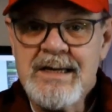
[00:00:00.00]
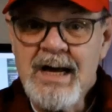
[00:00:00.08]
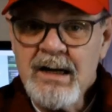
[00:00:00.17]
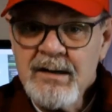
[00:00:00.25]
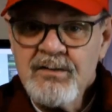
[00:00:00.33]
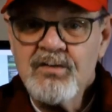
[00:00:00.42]

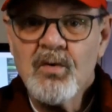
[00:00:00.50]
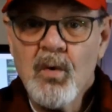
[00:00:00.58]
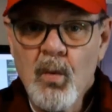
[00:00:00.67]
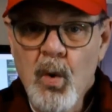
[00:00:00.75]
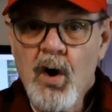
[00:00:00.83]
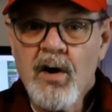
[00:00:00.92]
does
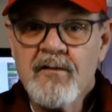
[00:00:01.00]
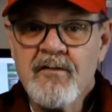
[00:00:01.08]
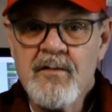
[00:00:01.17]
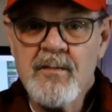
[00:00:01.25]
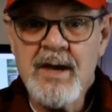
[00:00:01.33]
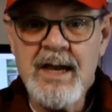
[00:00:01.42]
work
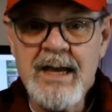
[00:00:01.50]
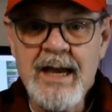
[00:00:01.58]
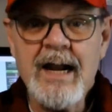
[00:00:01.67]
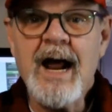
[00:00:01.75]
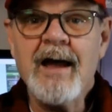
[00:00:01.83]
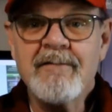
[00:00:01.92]
for me
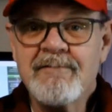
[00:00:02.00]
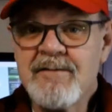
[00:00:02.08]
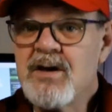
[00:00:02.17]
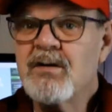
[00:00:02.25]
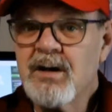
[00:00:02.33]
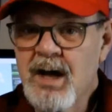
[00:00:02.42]
and I
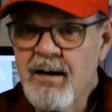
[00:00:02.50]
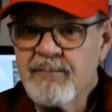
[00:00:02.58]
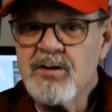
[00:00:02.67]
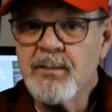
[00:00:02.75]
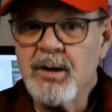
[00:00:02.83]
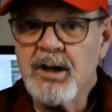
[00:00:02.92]
feel
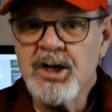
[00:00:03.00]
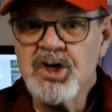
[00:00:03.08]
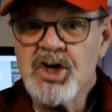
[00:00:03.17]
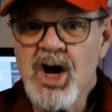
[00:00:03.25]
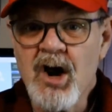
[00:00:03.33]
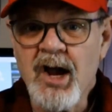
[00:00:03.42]
comfortable in
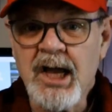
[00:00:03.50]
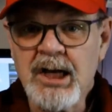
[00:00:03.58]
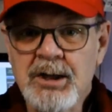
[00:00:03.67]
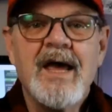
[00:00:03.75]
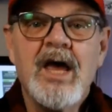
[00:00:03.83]
sharing it.